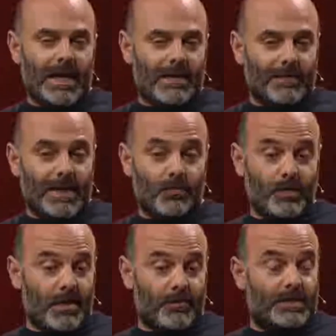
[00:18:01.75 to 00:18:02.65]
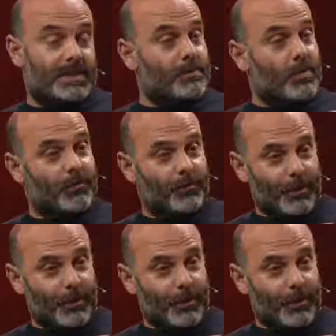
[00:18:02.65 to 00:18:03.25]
And then we have a team of